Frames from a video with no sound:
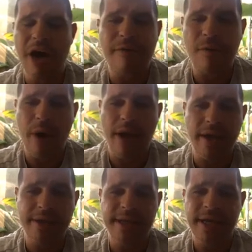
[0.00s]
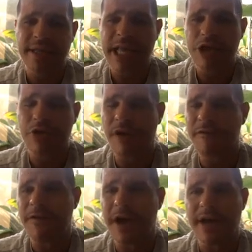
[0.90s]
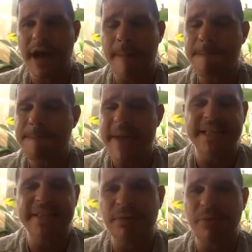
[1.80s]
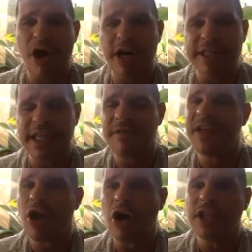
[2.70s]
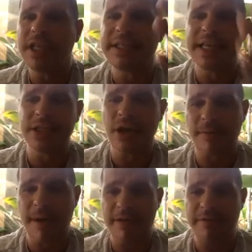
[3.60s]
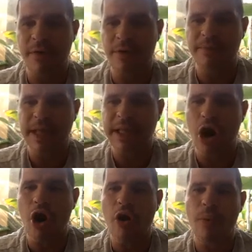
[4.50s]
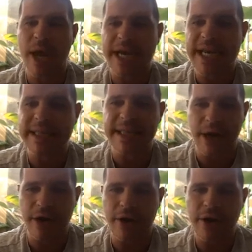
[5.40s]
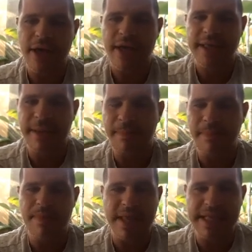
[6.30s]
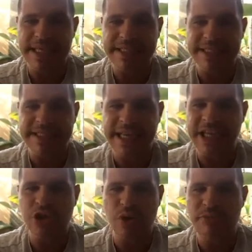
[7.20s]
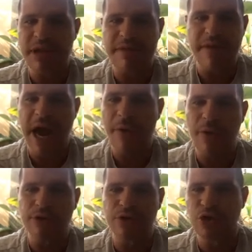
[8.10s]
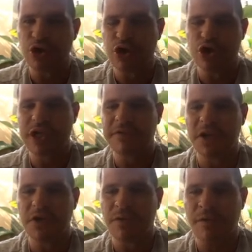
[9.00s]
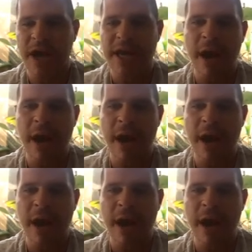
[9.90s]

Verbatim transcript: of ways that you can find amazing products, even on the TikTok platform, that they're already there. The, this is extremely viral. So you just have to find